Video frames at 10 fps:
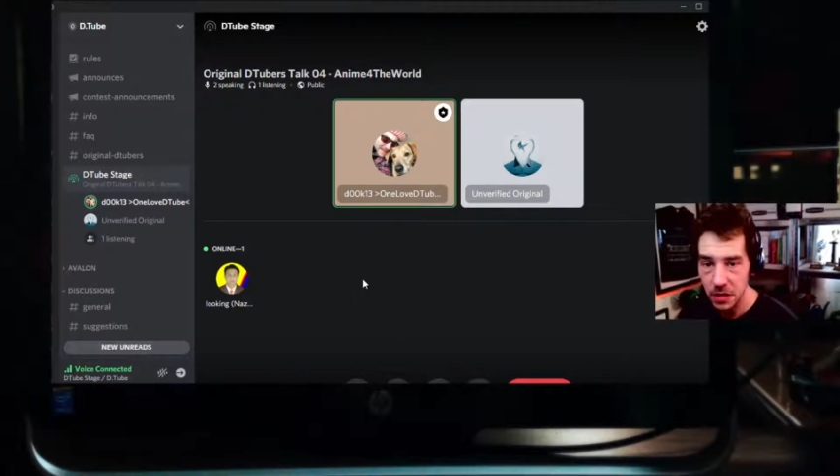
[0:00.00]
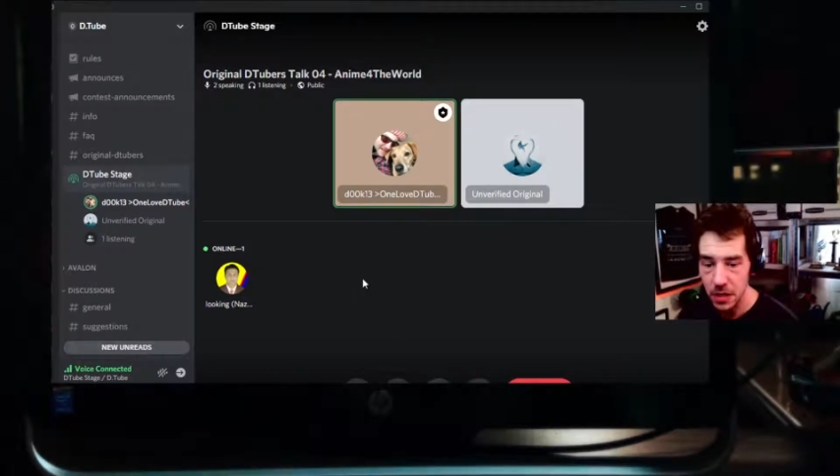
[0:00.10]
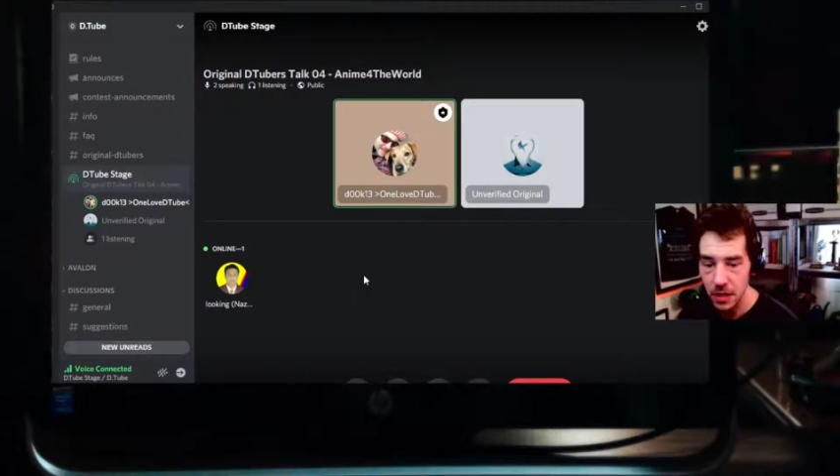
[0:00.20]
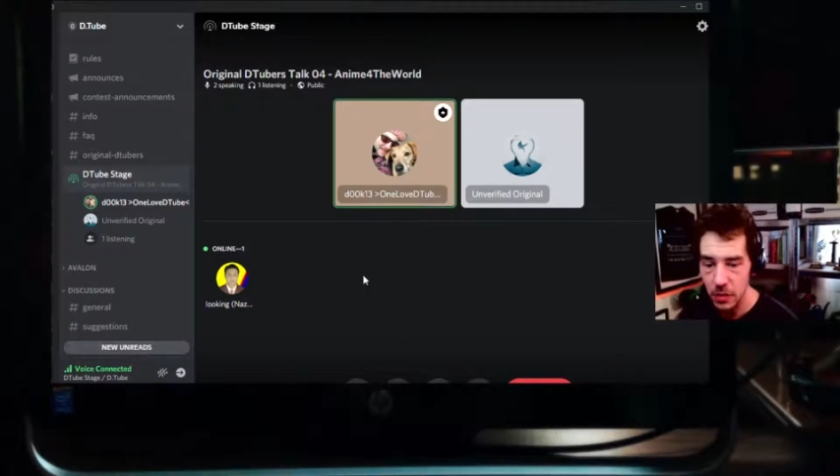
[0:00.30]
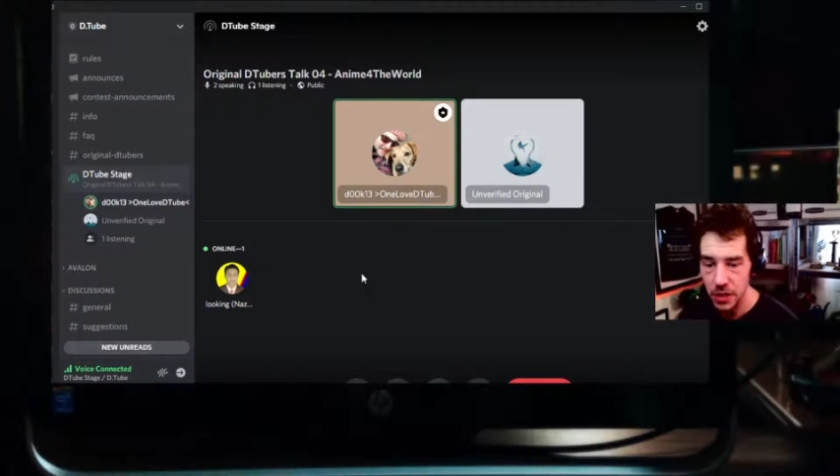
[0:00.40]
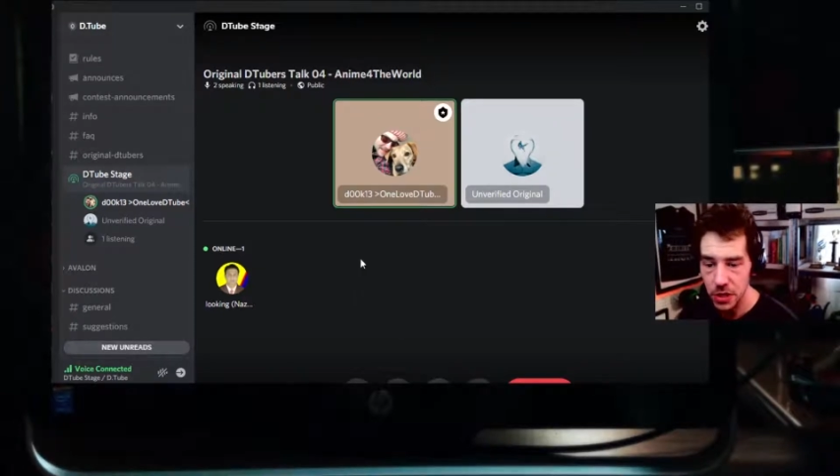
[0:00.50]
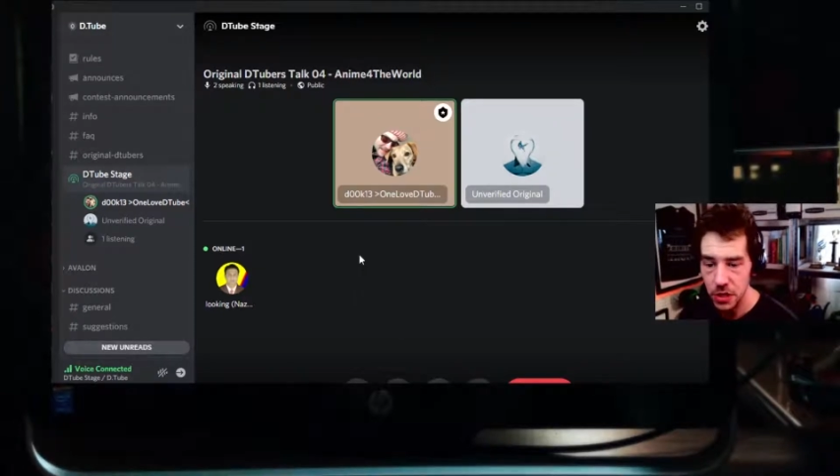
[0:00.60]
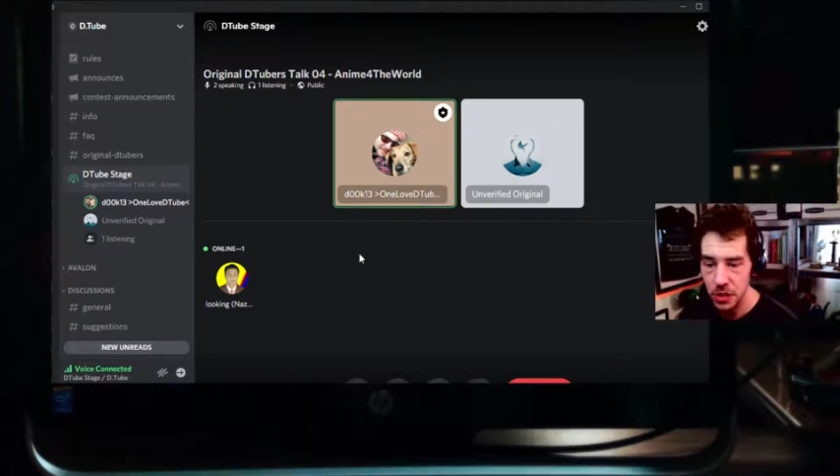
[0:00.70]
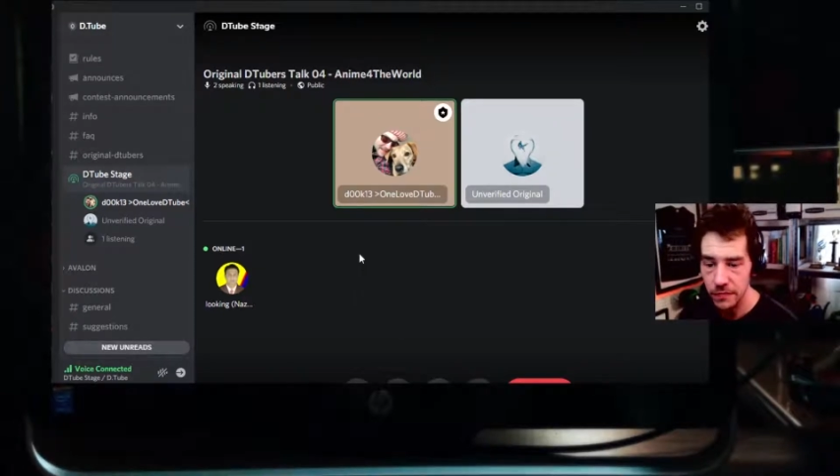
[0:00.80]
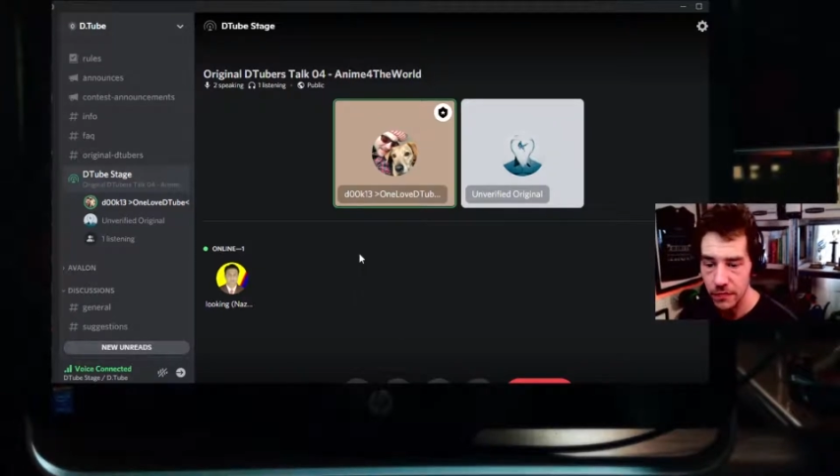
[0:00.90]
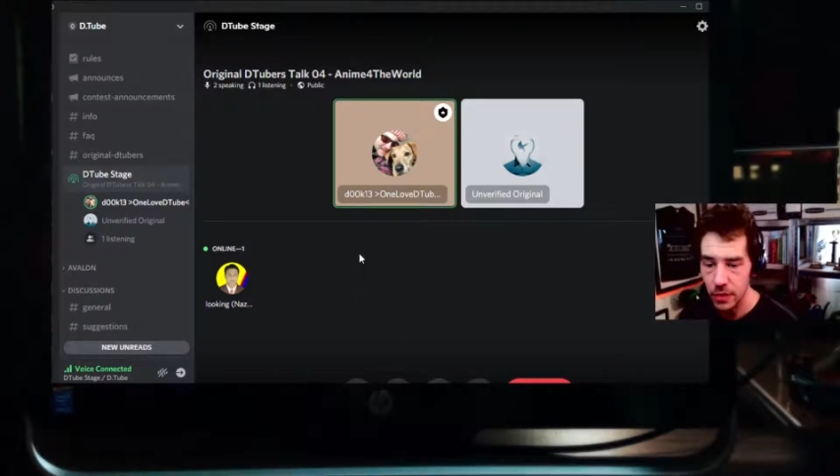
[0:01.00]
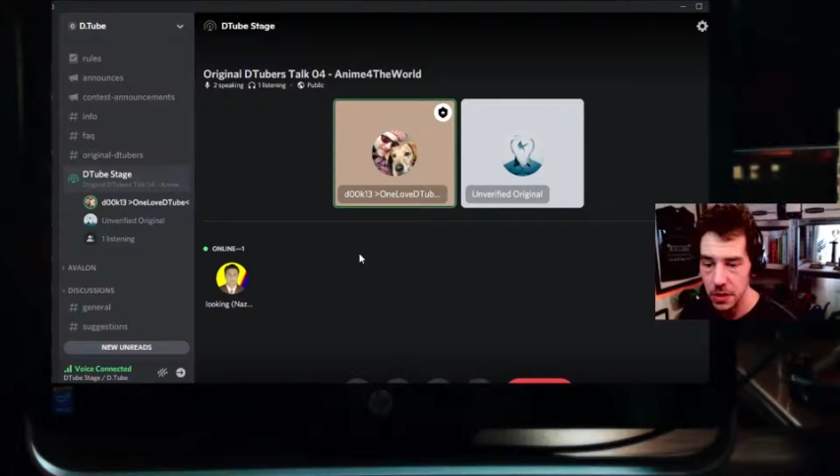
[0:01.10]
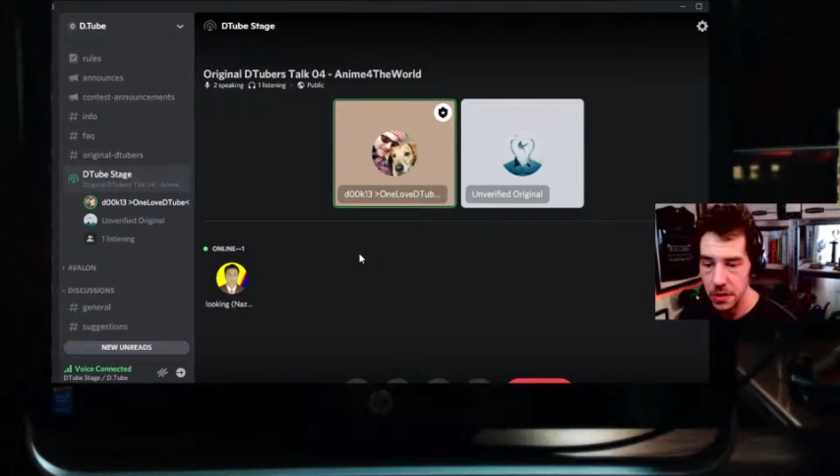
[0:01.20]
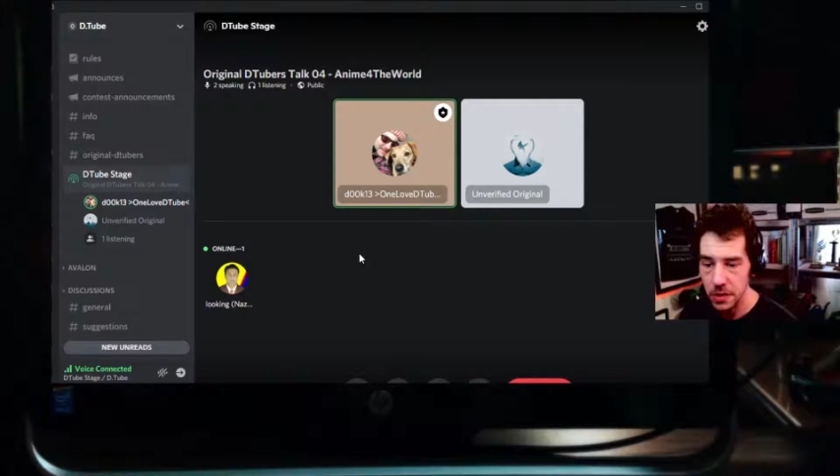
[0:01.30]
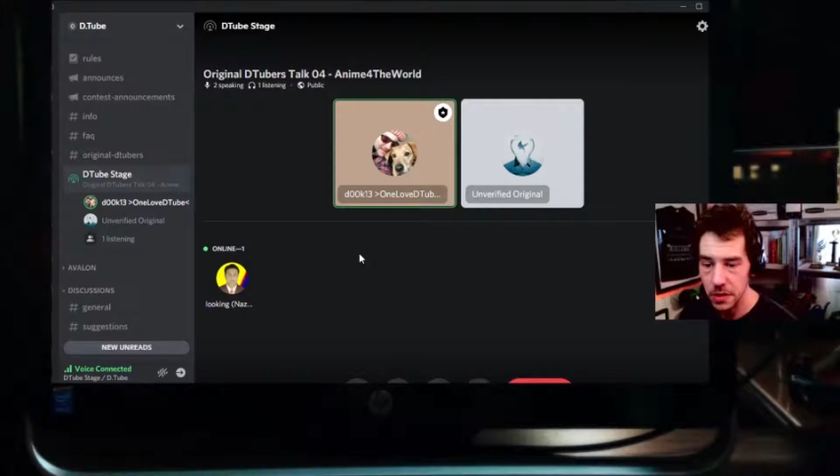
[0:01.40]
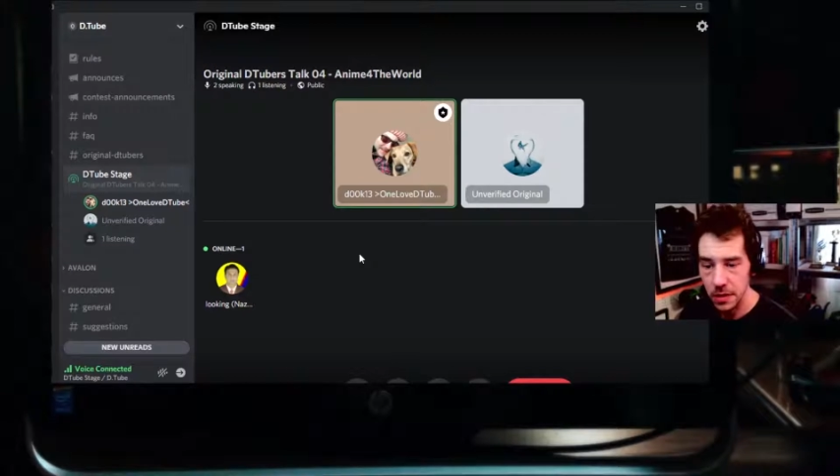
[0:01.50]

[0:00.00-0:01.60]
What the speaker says: any questions for us.